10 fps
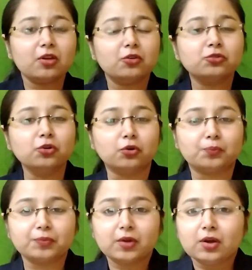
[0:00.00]
So
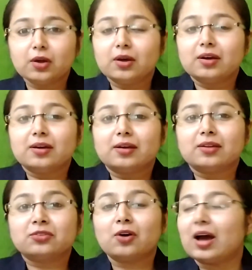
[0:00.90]

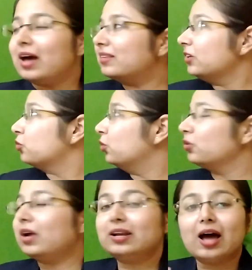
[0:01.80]
as I told you
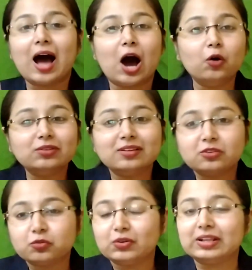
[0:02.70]
that how
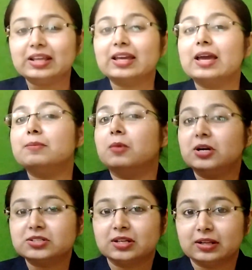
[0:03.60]
this feeling
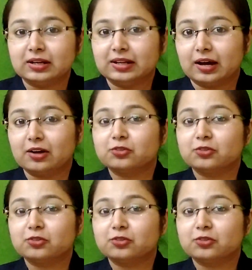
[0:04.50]
emerged in India.